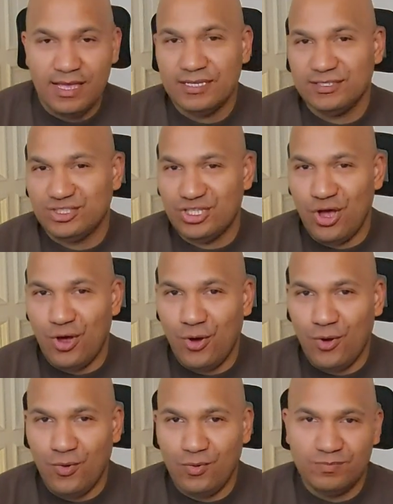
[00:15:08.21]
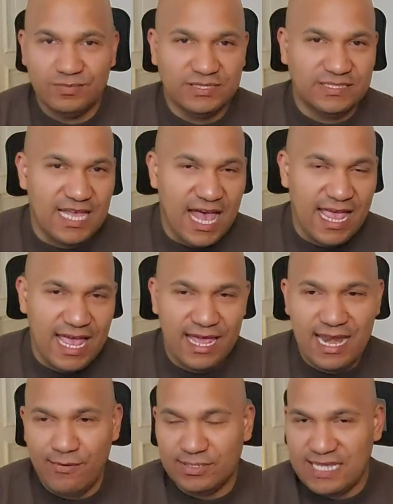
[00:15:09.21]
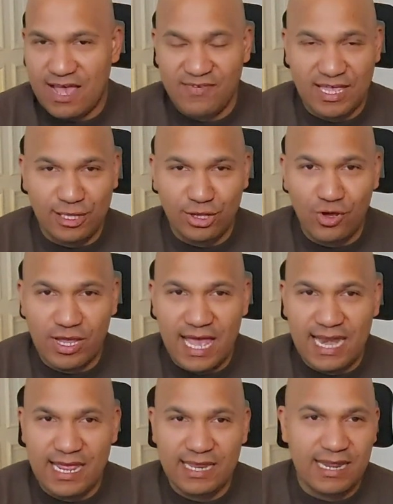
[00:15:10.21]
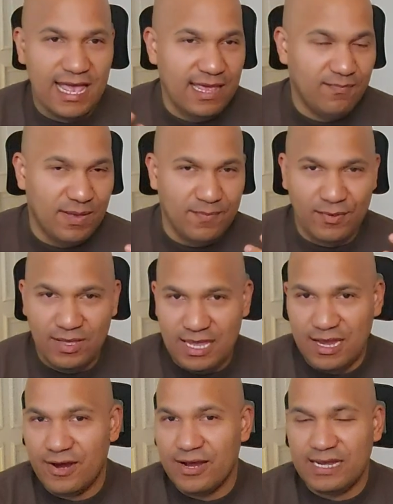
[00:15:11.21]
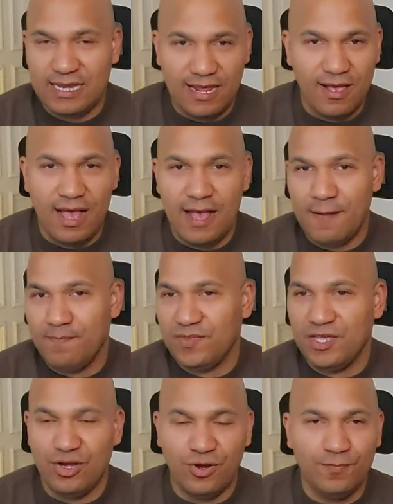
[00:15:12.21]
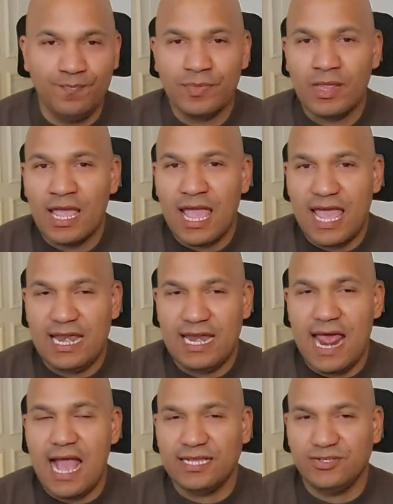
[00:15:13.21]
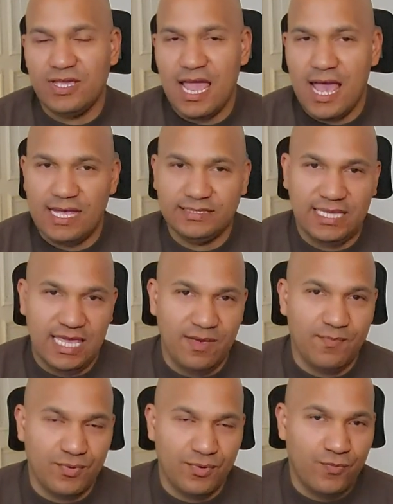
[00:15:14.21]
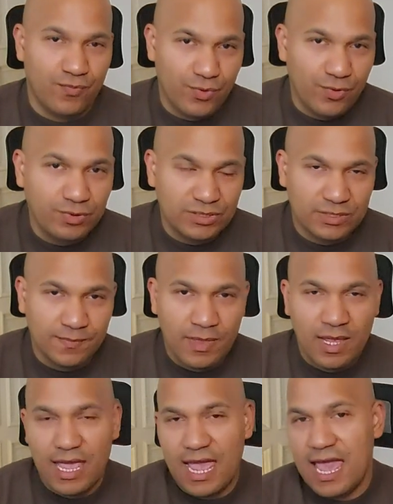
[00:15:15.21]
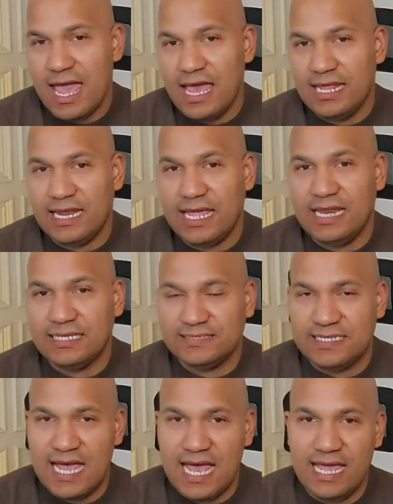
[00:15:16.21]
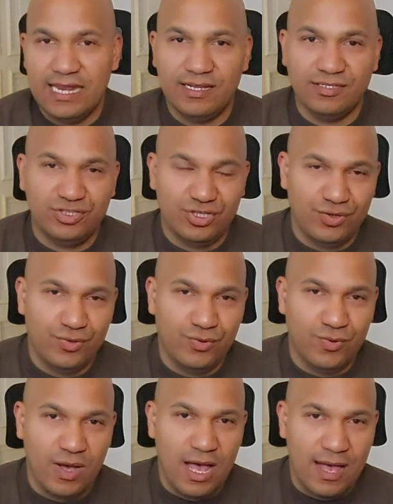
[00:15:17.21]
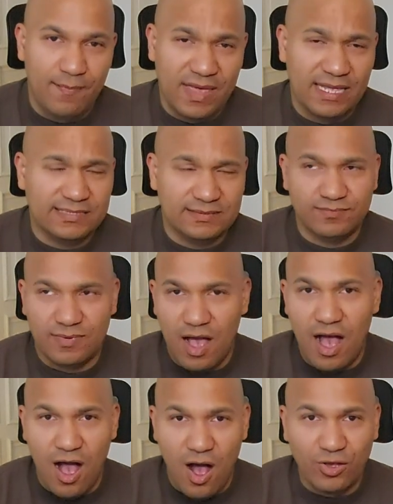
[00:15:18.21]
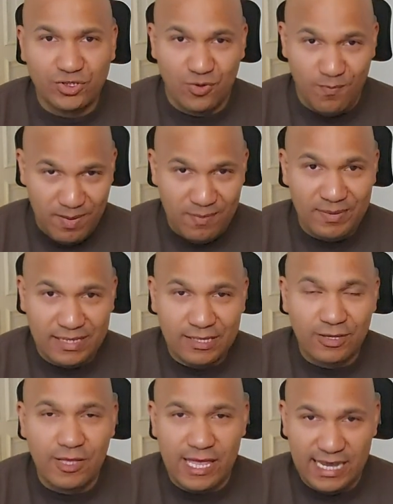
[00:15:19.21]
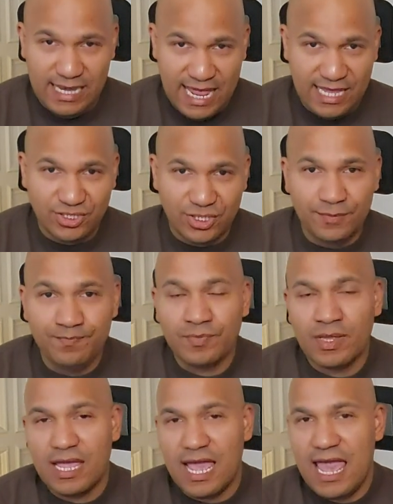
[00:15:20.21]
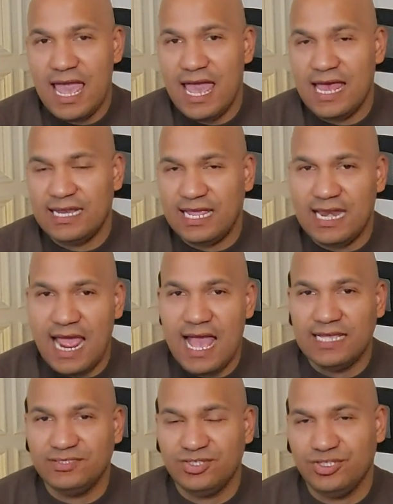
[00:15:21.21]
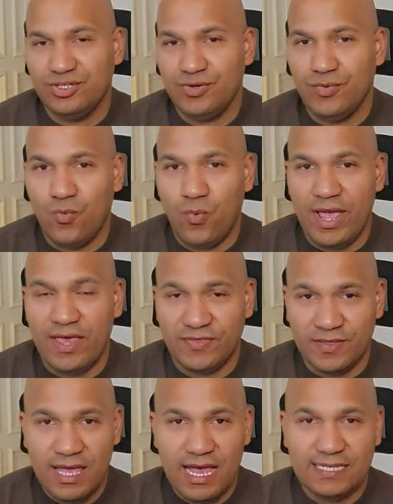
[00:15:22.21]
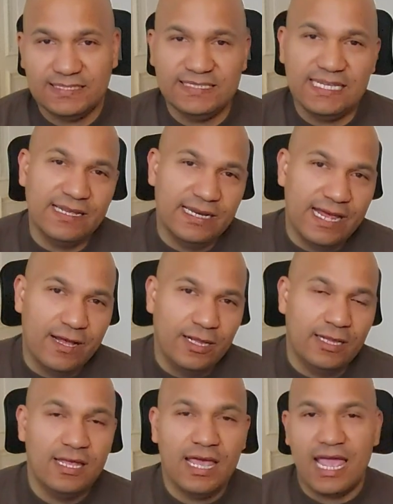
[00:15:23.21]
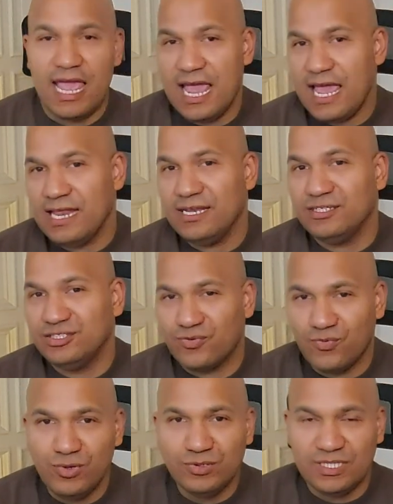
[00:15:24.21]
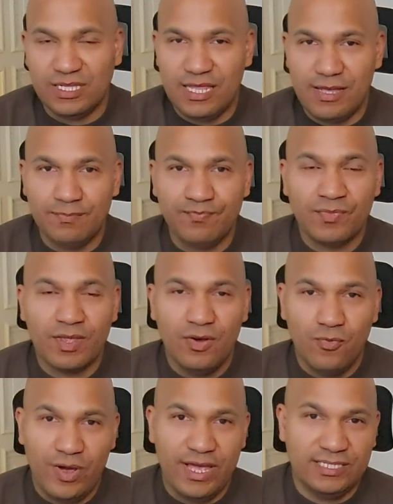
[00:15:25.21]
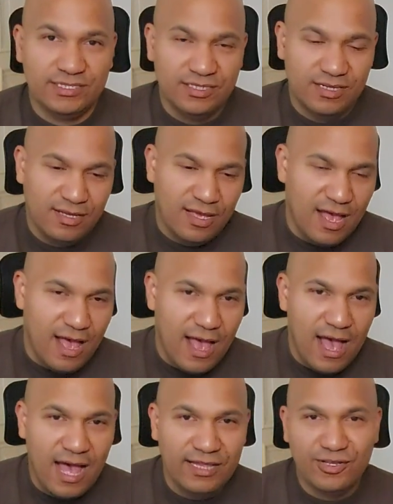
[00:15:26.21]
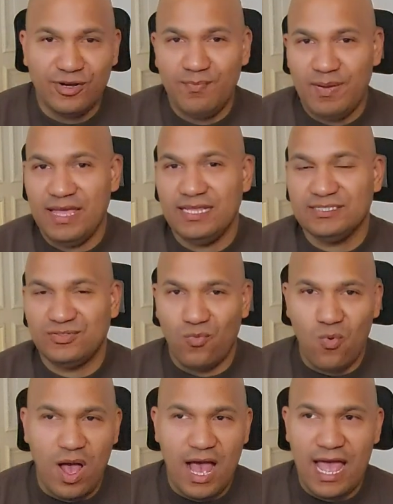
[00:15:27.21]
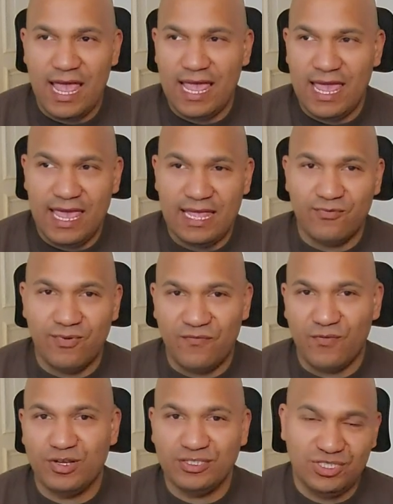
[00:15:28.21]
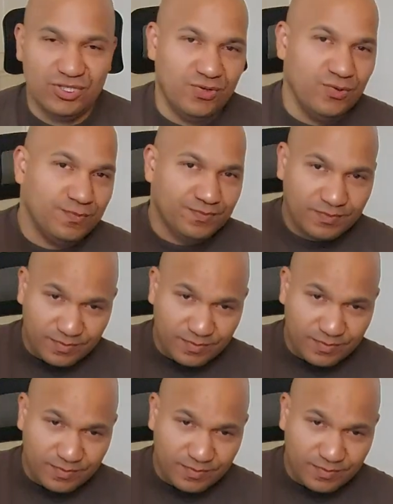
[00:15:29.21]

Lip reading: So Zyon, I was having a look at it and people hear it, and it actually has Hebrew roots, and it is tied to, it's also biblical in nature, and it has to do with a citadel in Jerusalem, which underpins why it refers to